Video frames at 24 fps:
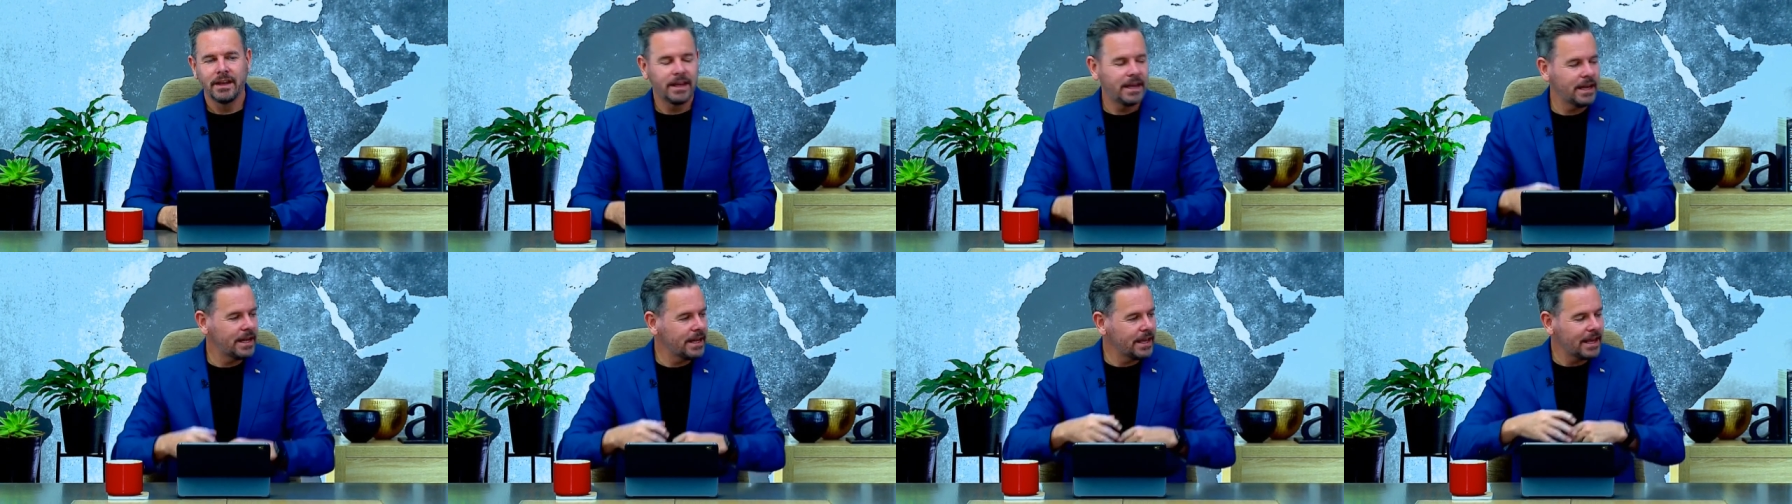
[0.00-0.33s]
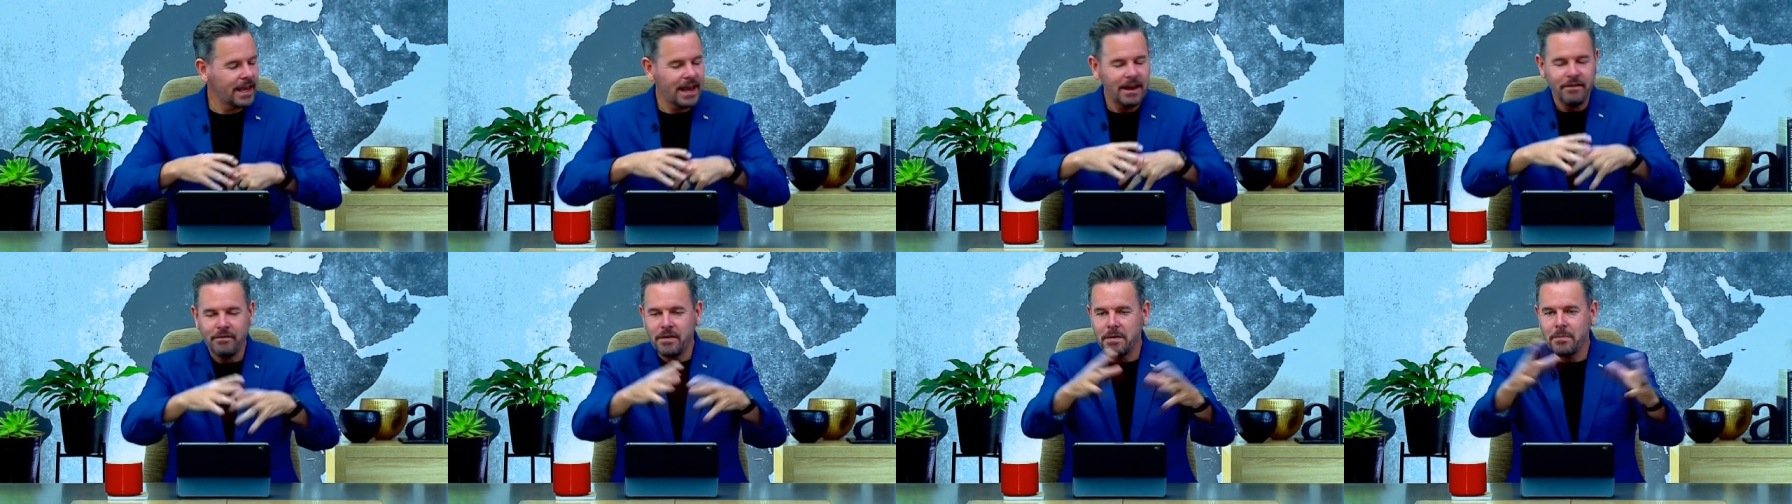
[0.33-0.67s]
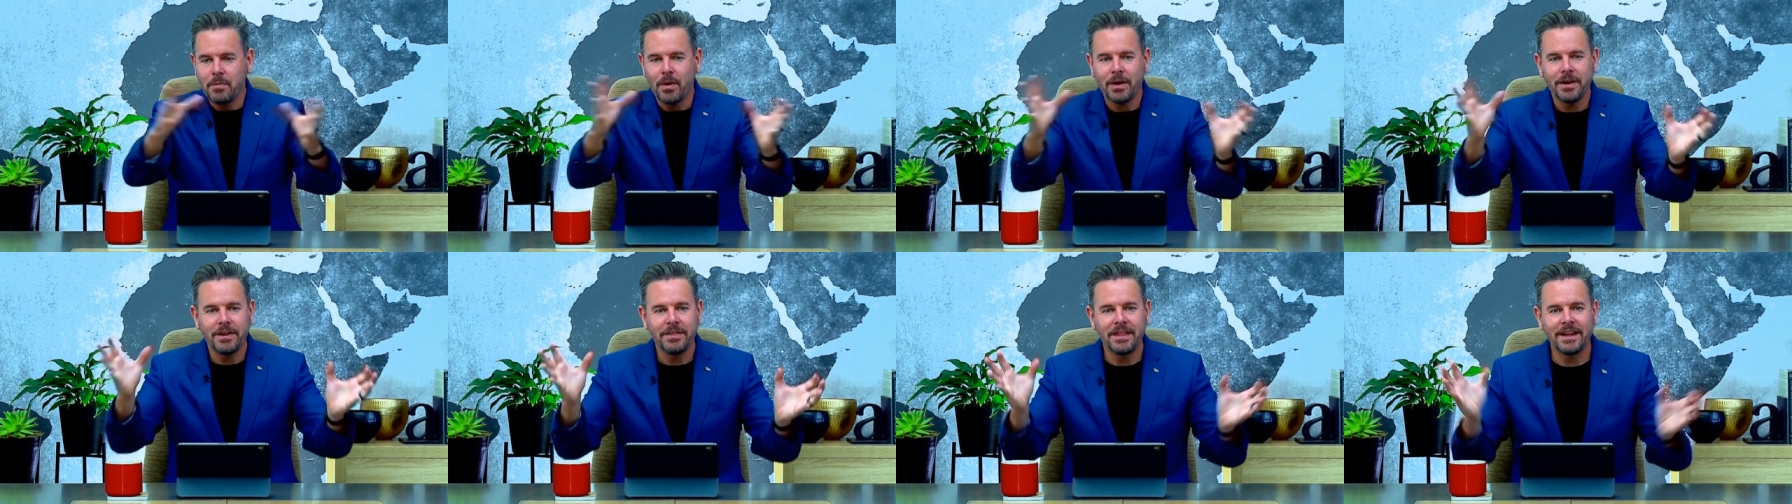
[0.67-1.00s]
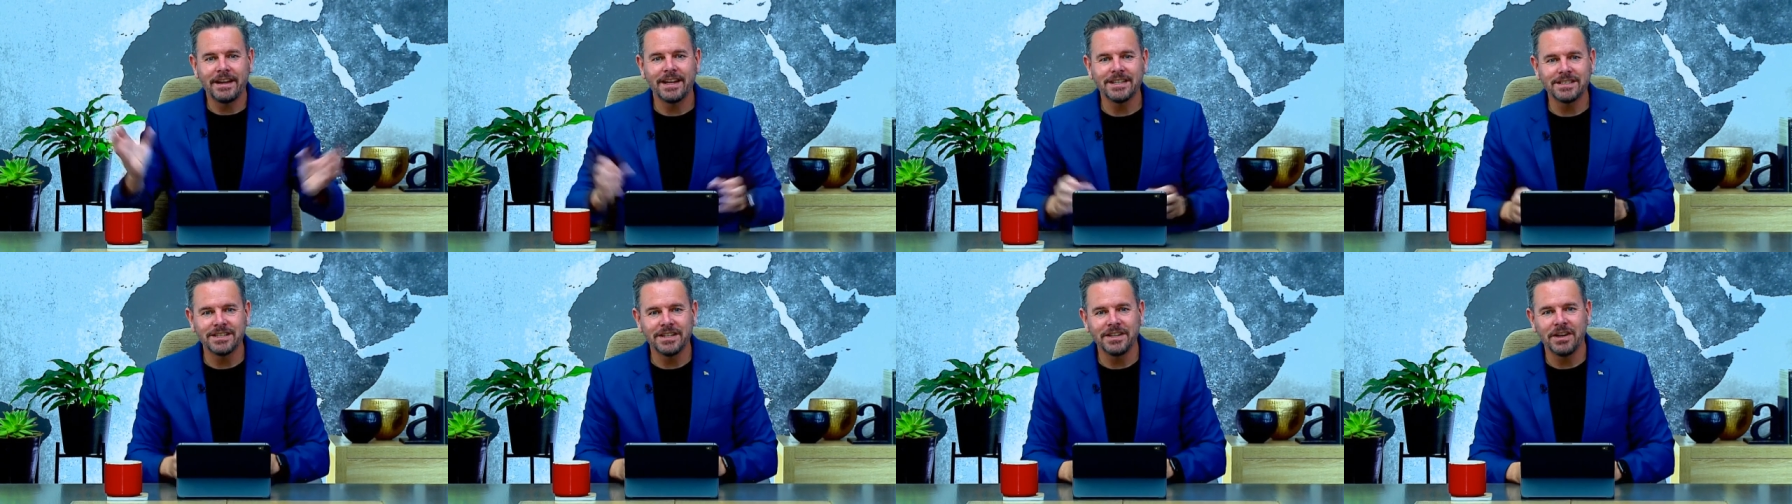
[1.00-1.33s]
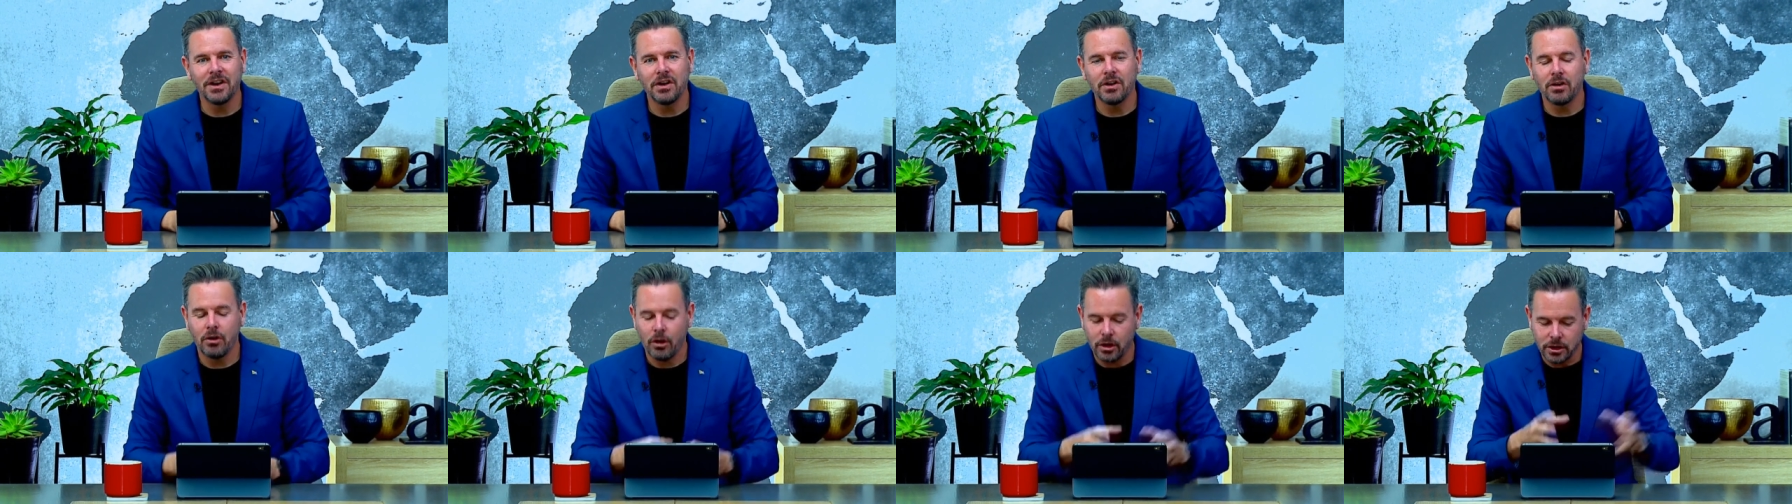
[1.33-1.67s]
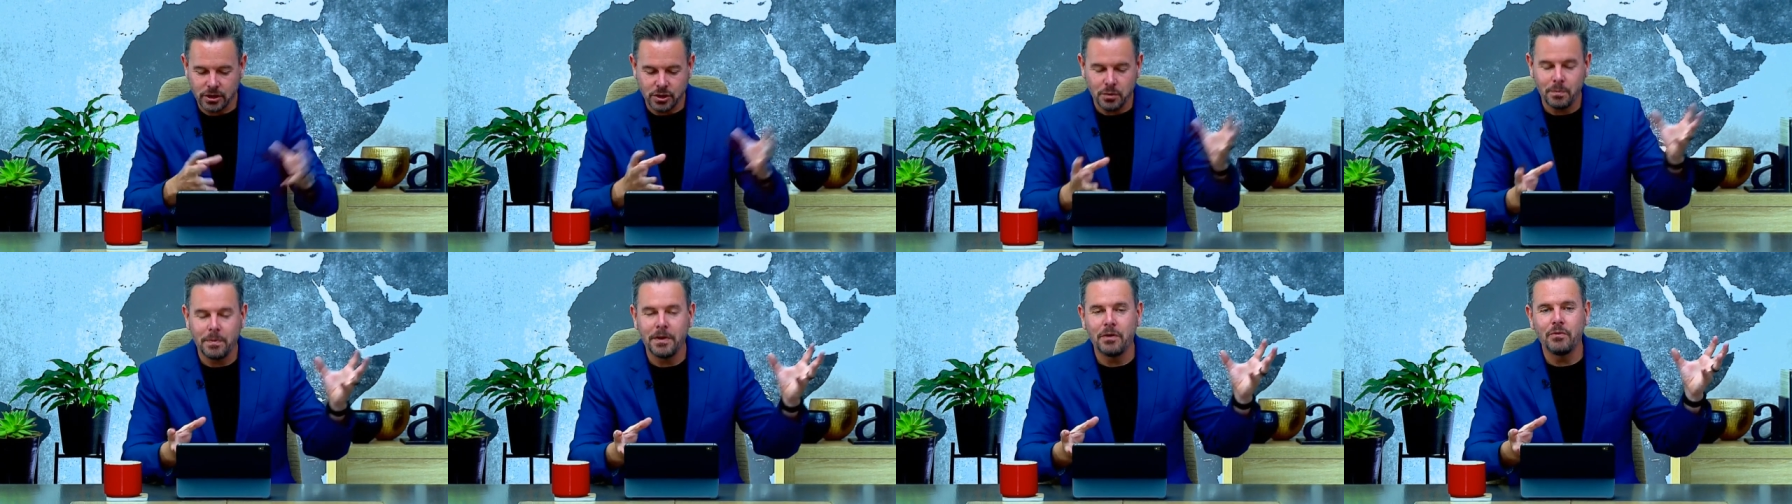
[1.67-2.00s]
getting everybody that doesn't know
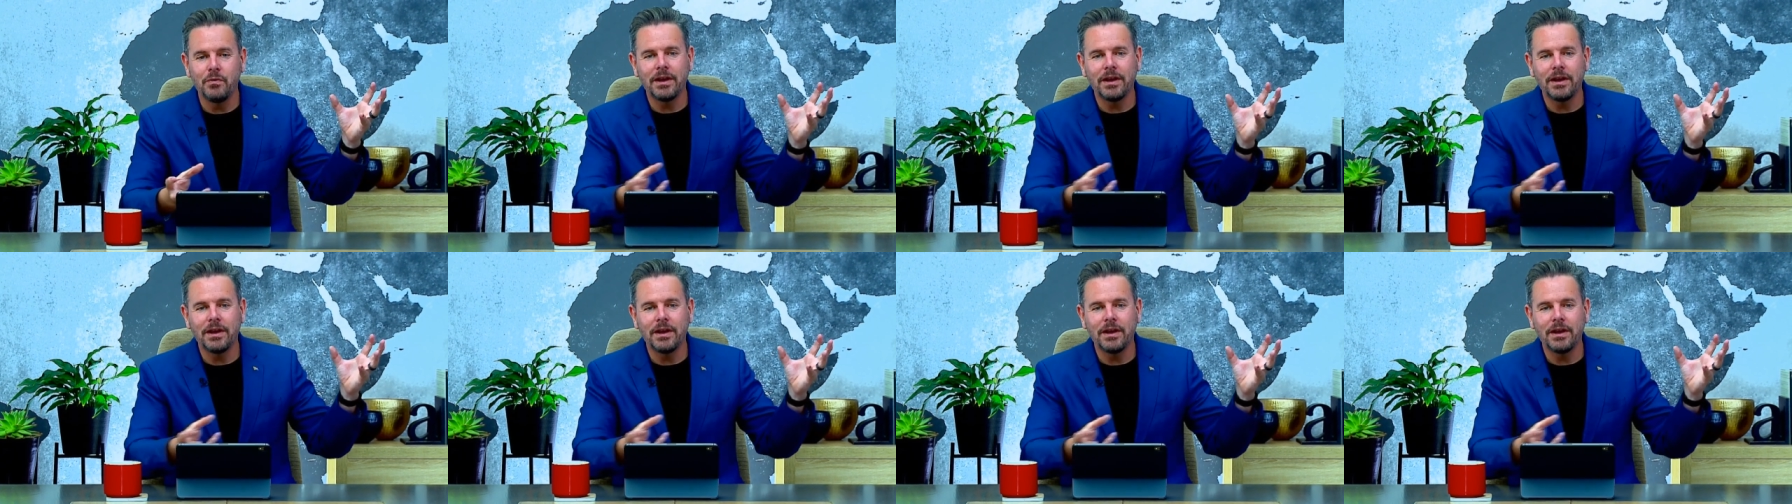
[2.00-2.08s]
God to be